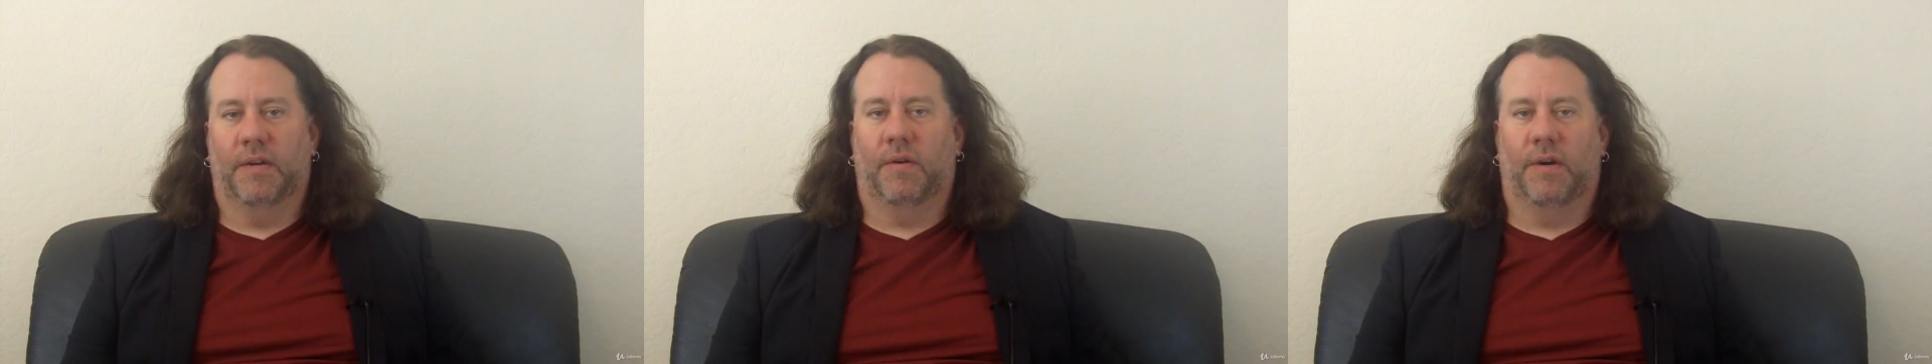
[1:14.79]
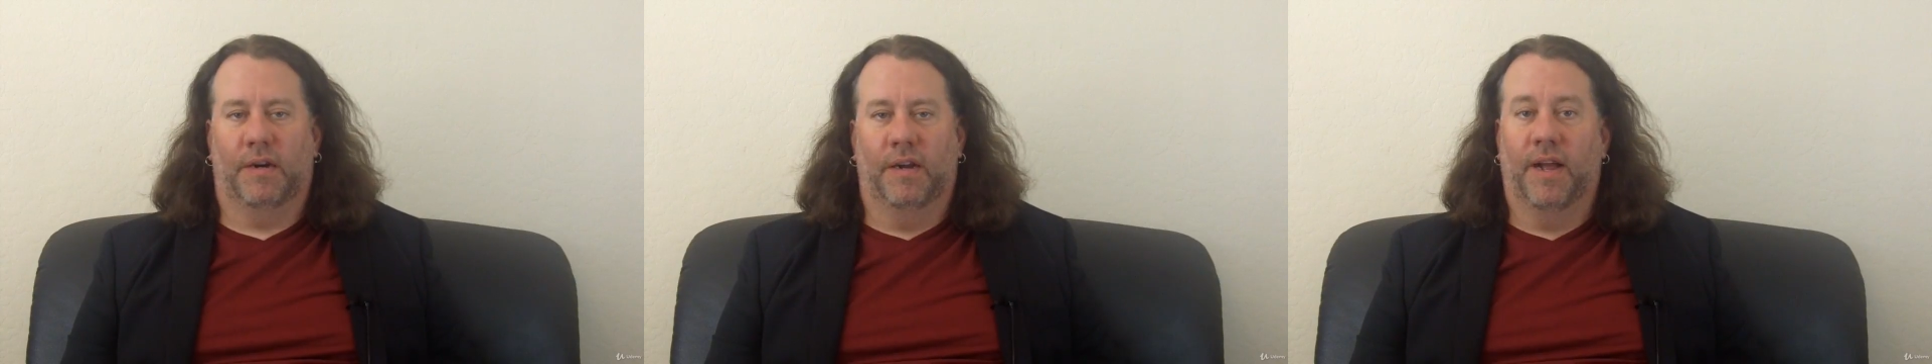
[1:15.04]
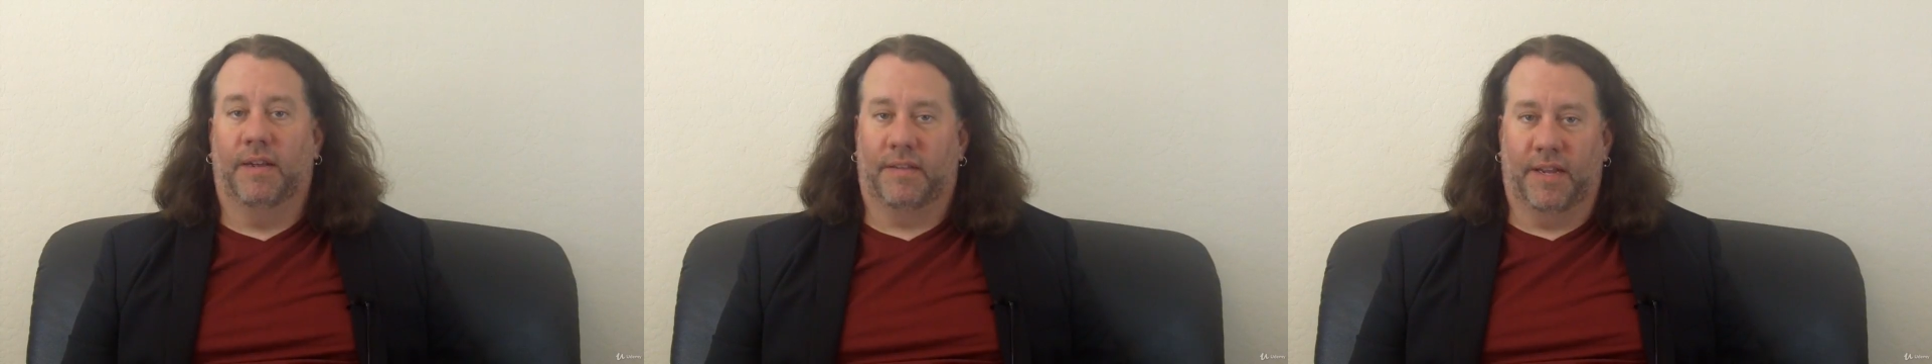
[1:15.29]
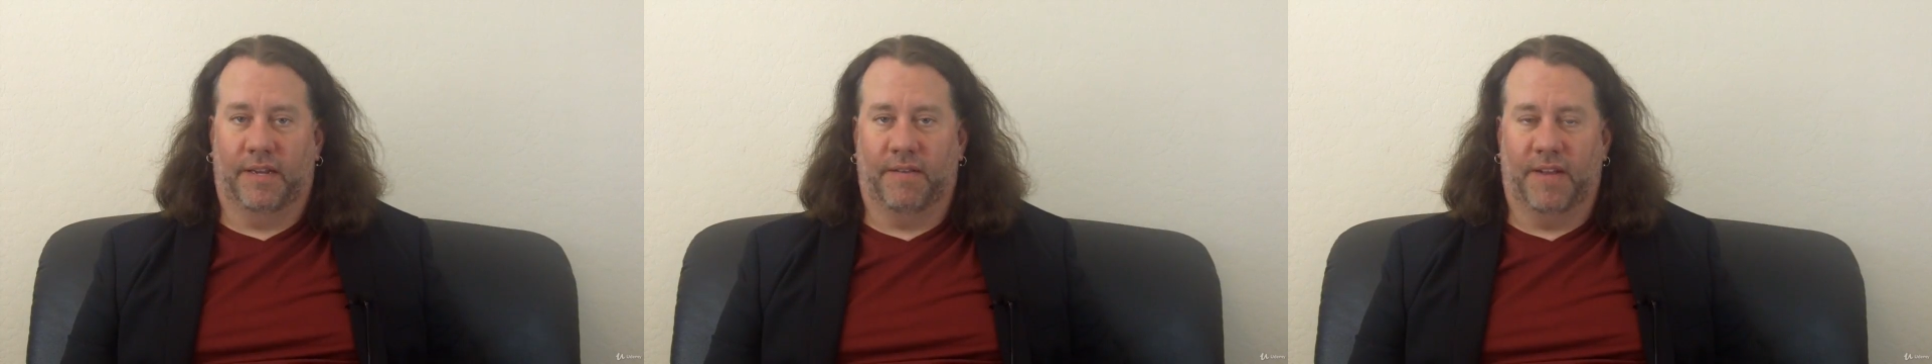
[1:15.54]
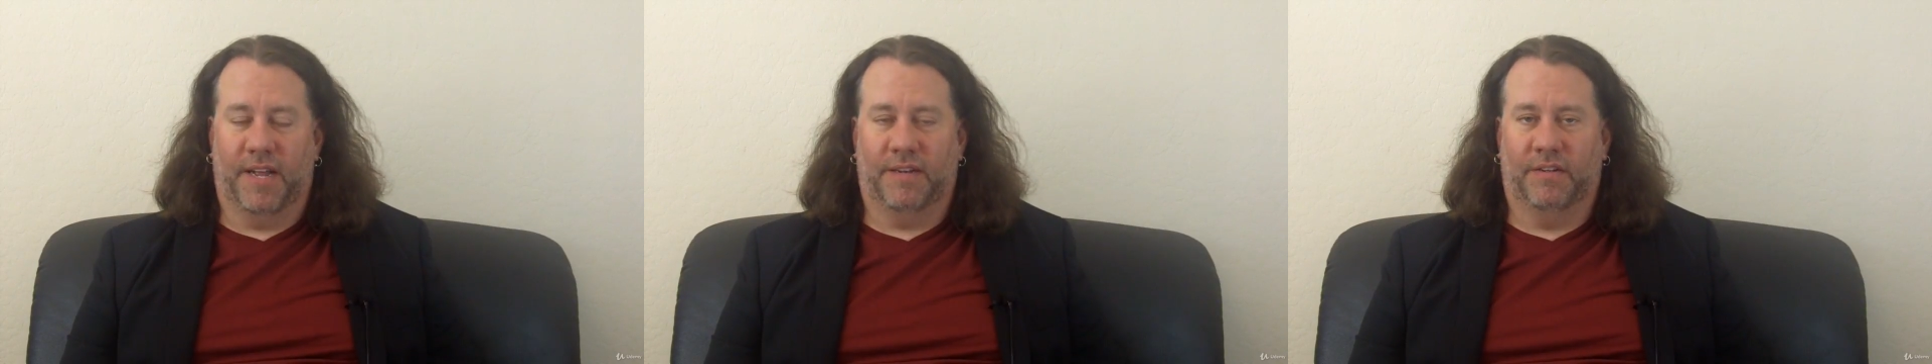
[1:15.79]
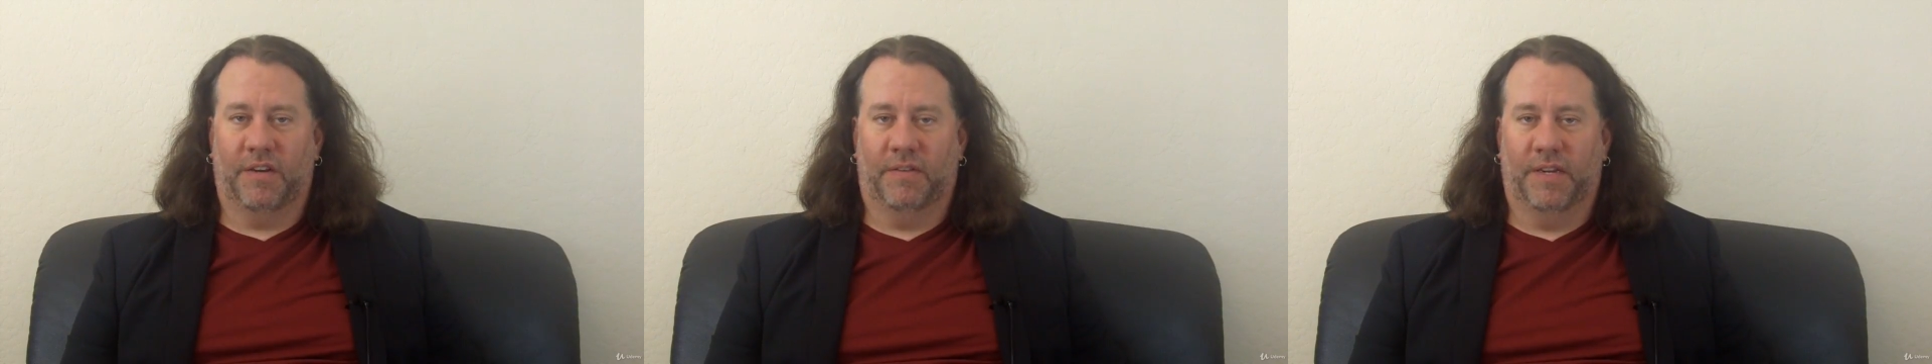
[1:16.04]
and take
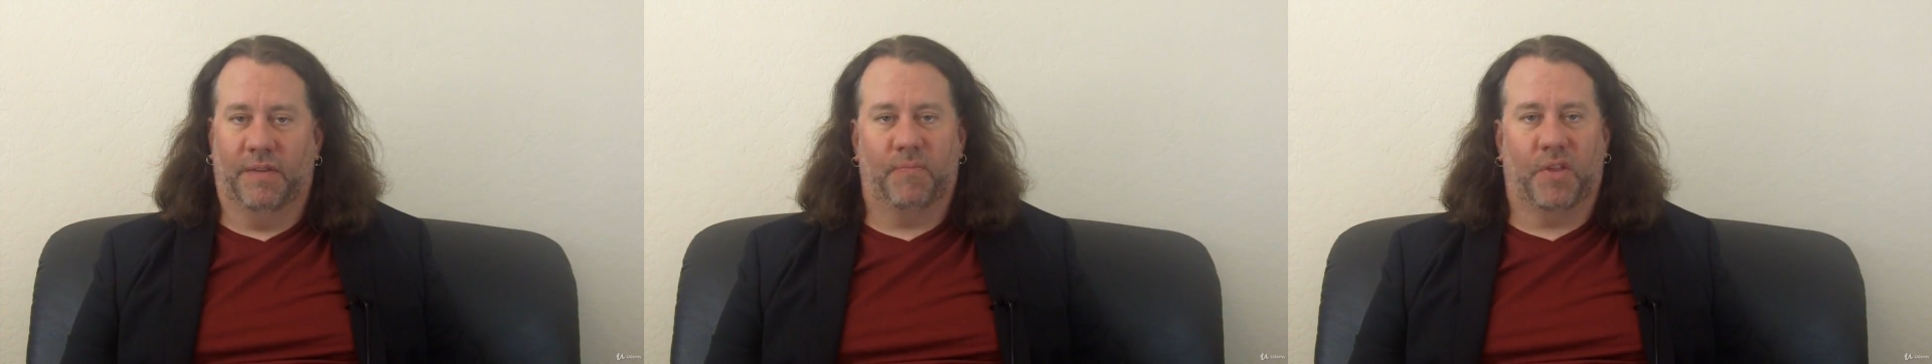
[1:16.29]
advantage of it,